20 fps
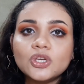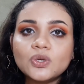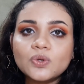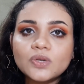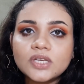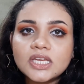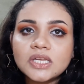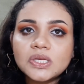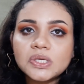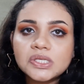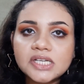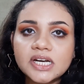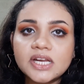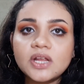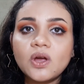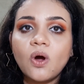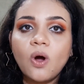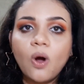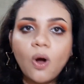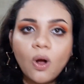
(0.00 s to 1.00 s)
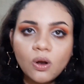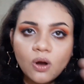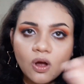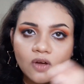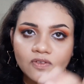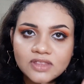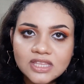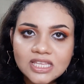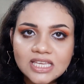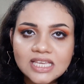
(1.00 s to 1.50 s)
you need to study all
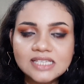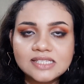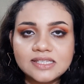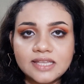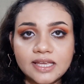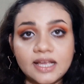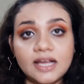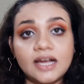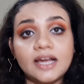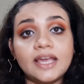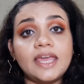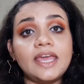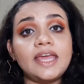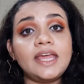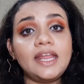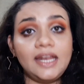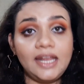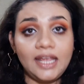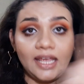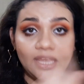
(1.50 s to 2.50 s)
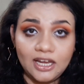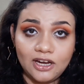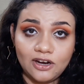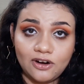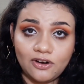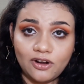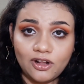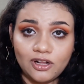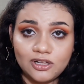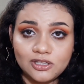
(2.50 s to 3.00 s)
of these things in
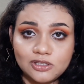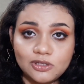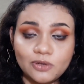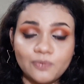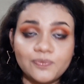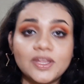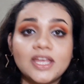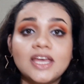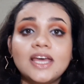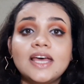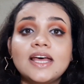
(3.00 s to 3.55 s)
hair also